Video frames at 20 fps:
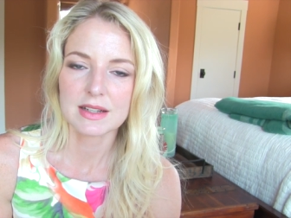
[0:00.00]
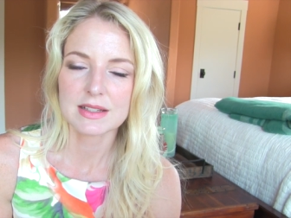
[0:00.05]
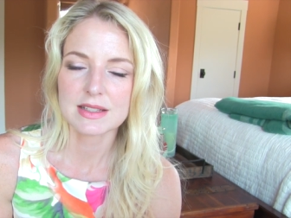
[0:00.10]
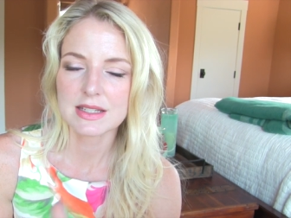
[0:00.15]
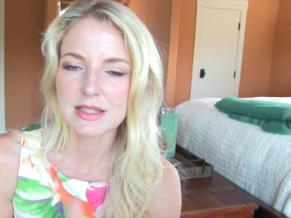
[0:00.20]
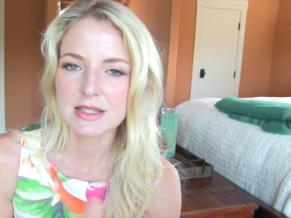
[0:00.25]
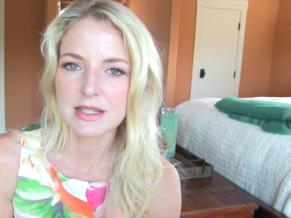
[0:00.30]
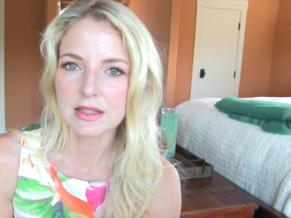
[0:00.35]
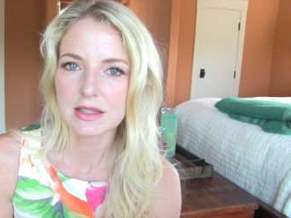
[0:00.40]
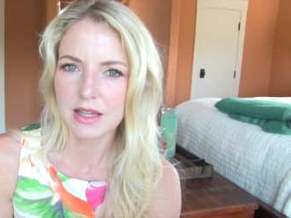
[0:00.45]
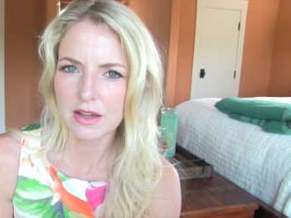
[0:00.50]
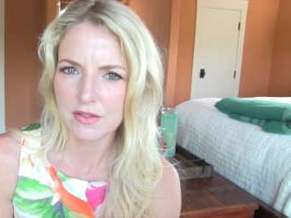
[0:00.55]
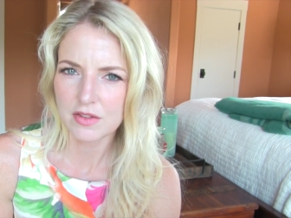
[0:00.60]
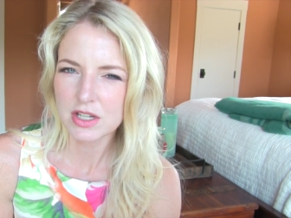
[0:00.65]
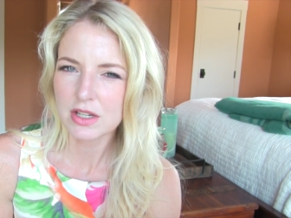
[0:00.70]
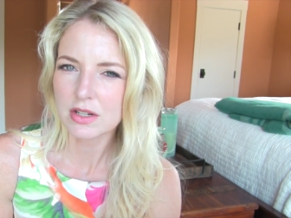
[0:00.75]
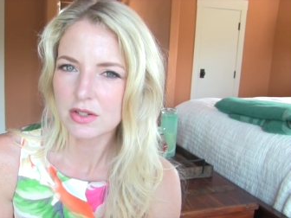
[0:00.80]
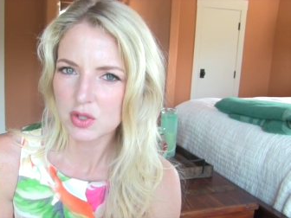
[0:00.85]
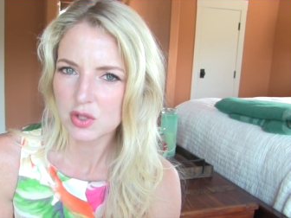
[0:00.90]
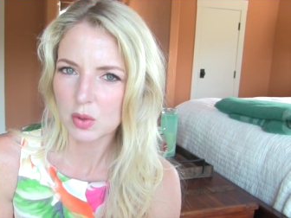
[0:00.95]
because he's
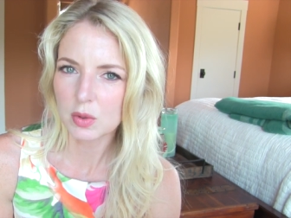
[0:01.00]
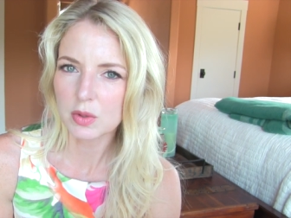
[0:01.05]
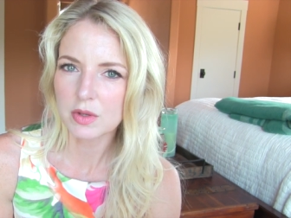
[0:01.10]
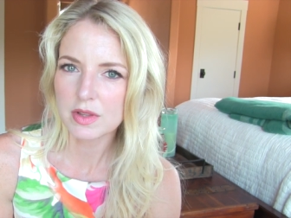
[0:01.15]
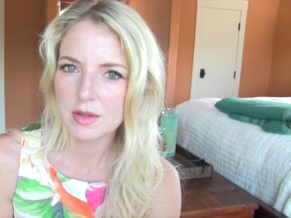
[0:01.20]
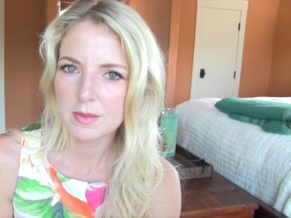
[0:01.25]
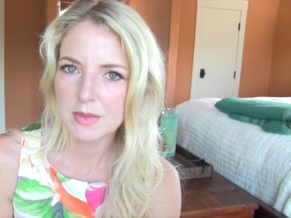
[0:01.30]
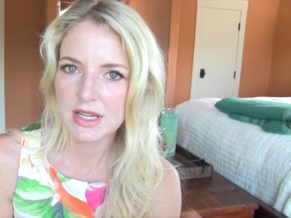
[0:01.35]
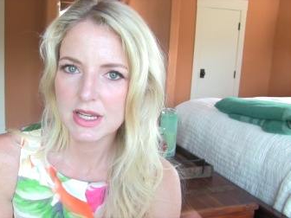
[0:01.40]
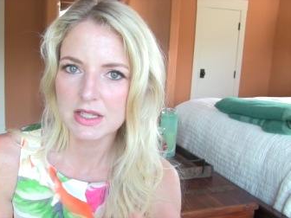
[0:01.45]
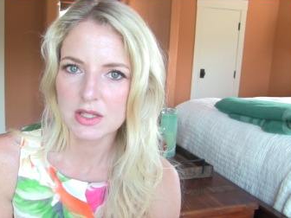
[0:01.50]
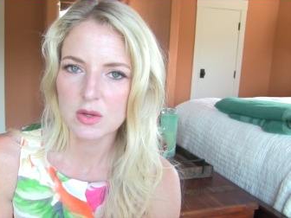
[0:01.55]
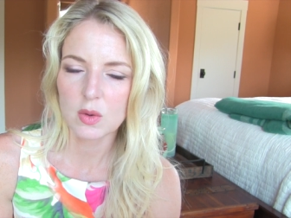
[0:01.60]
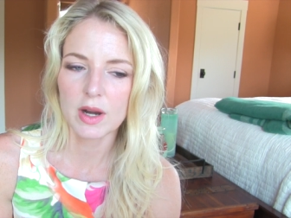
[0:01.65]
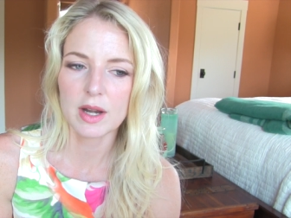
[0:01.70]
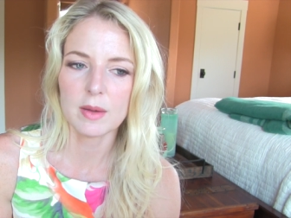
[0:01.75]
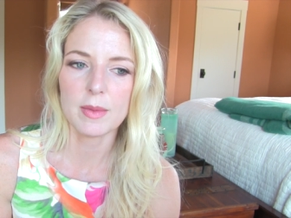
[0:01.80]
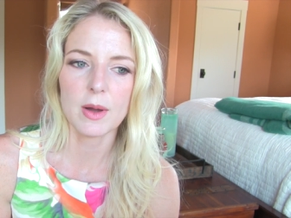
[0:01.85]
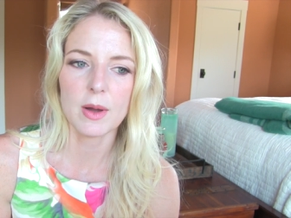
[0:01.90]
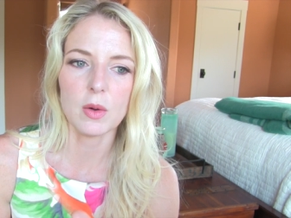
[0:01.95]
11 years older than me, he's
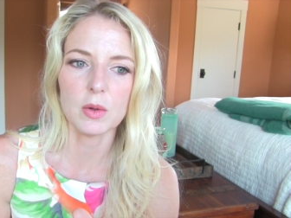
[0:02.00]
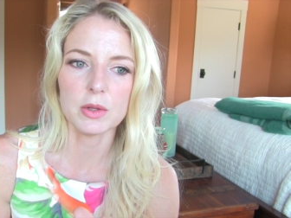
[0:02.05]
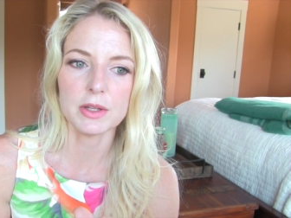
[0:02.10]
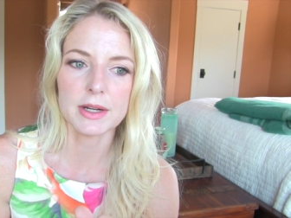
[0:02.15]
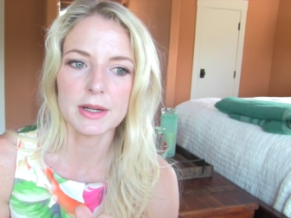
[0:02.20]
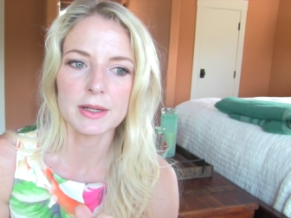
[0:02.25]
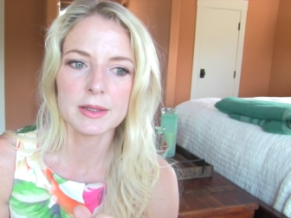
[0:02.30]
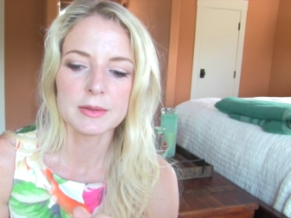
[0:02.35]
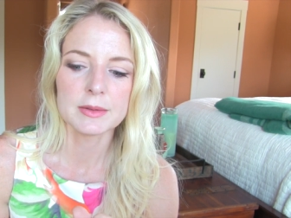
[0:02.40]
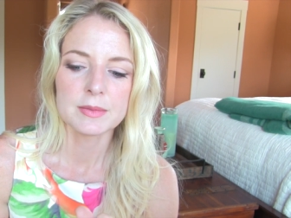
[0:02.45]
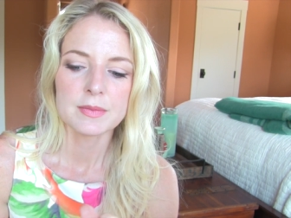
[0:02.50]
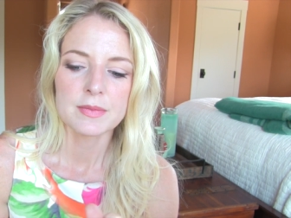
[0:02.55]
quite a bit older.